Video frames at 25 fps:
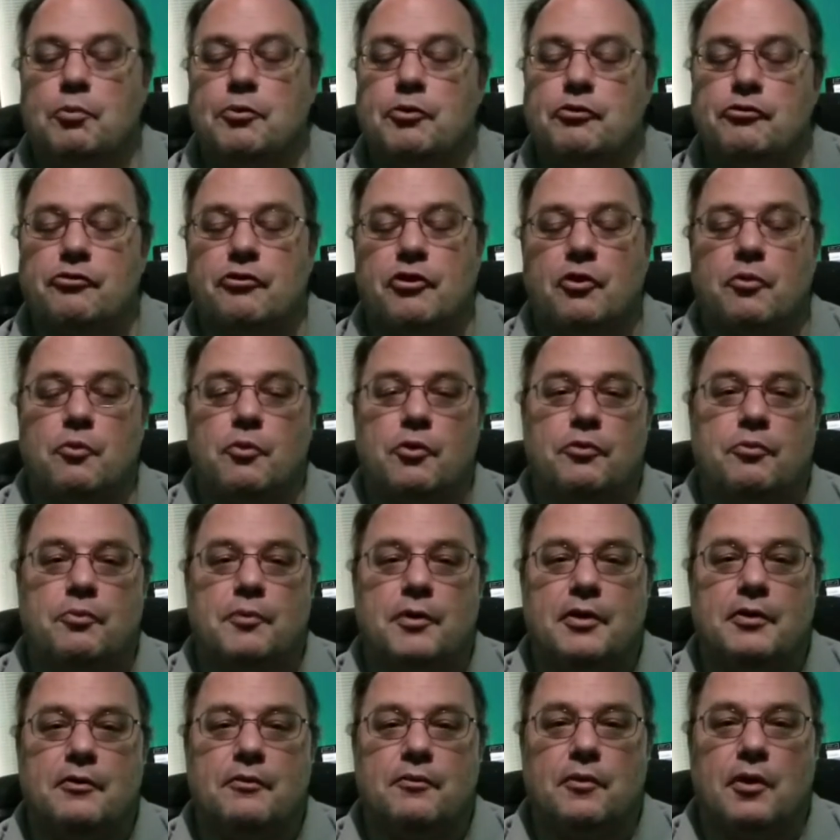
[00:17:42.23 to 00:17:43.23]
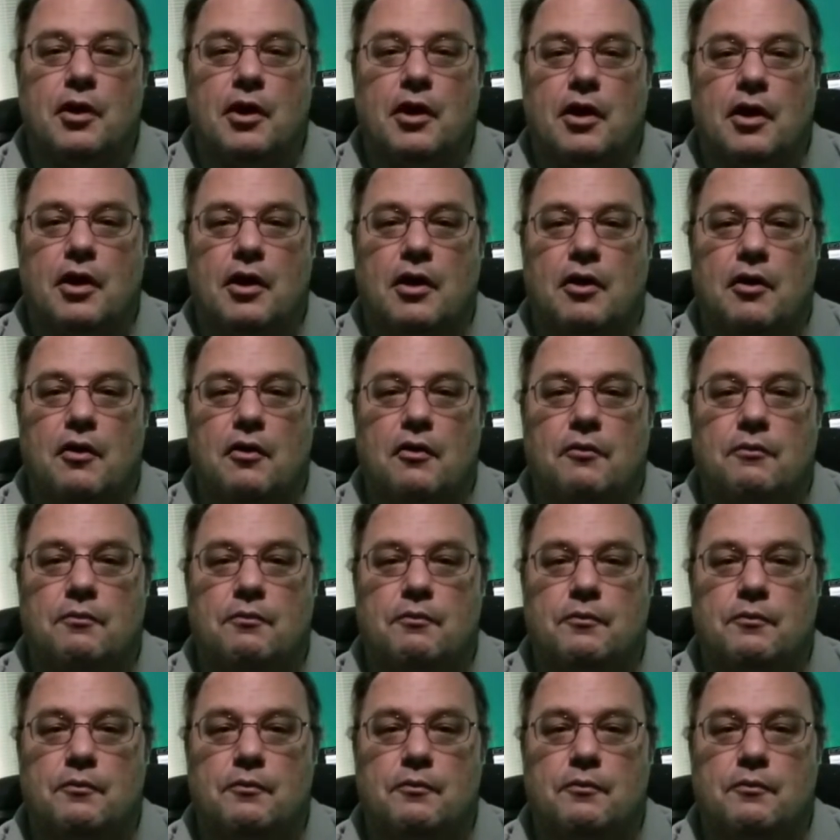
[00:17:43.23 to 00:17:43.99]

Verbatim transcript: you'll stick with me uh,